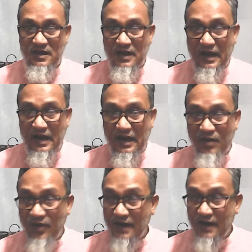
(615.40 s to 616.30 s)

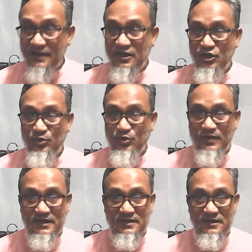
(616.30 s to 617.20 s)
Our
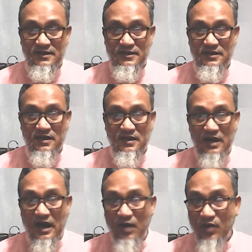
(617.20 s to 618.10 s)
heroic deed.
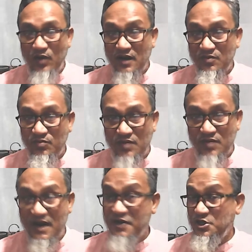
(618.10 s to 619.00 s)
Our
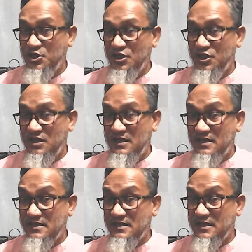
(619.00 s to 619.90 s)
pride.
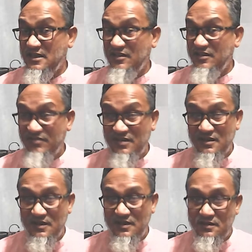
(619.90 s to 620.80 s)
It's a
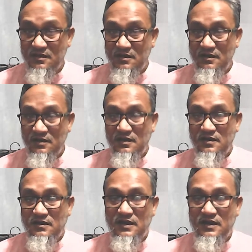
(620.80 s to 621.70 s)
definite.
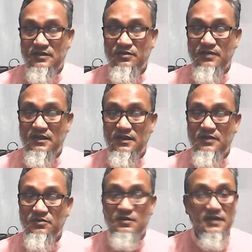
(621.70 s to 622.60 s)
That's why
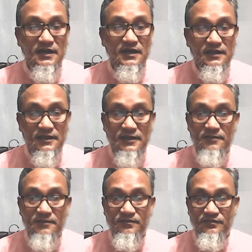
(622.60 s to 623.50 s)
use here
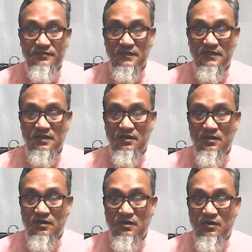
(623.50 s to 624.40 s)
the.
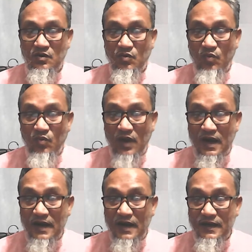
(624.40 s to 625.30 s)

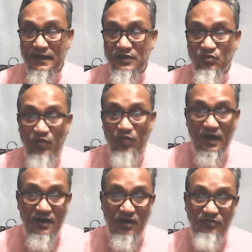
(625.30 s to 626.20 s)
War is
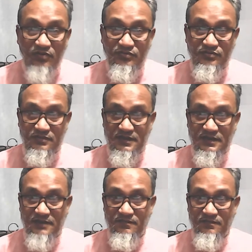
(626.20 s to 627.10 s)
one of them.